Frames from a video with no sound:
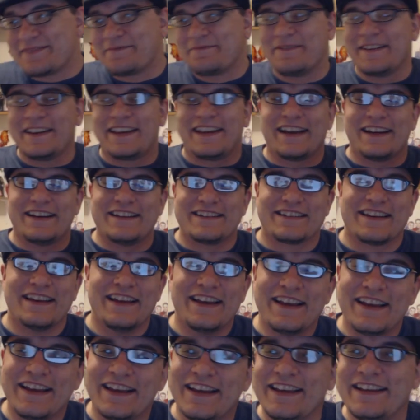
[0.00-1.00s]
it's because
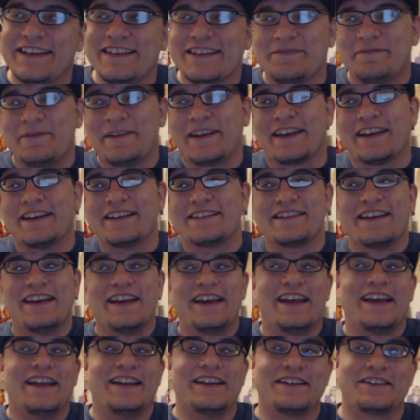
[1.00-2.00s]
it's because
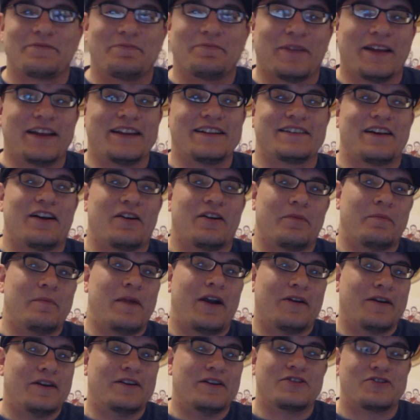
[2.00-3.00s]
and he explains how
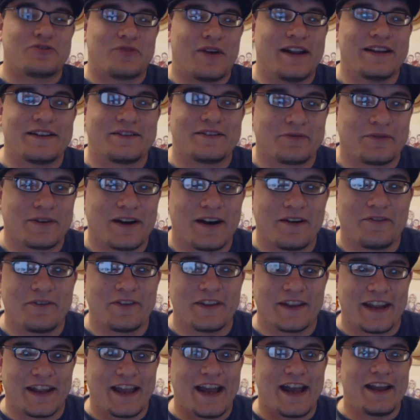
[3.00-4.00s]
Meryn Trant or
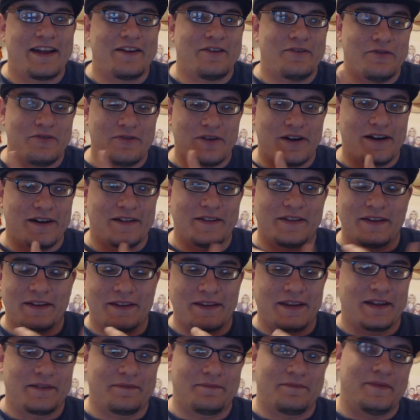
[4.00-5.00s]
whatever the guy who uh,
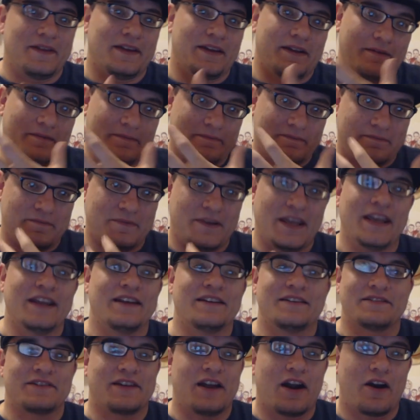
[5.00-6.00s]
the the
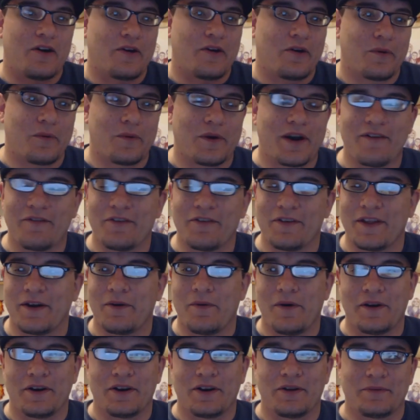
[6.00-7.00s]
King's Kingsguard or whatever
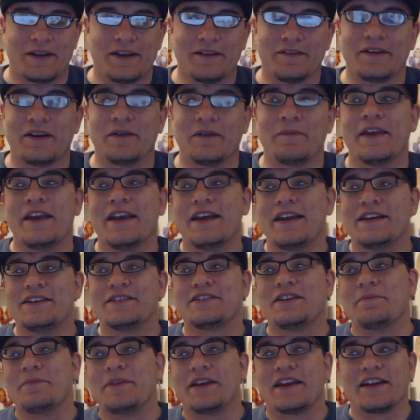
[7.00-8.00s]
that wound up killing him
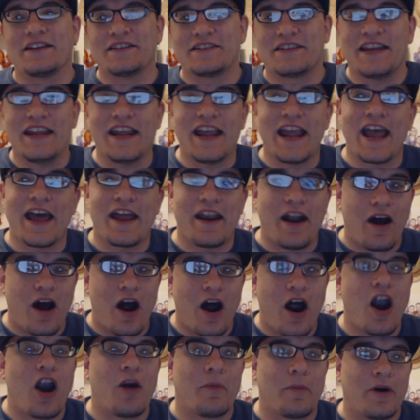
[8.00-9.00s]
said because he had
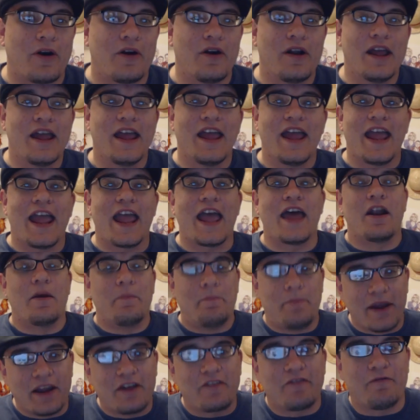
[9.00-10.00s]
armor and
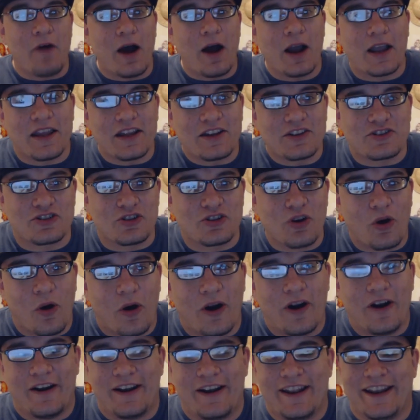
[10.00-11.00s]
a big fucking
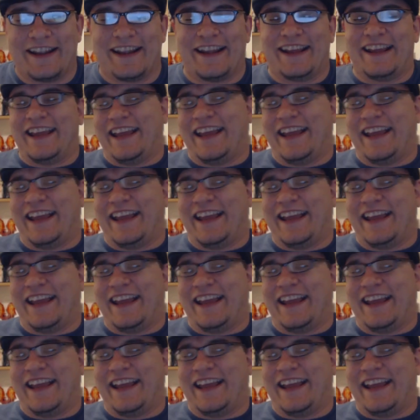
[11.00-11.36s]
sword.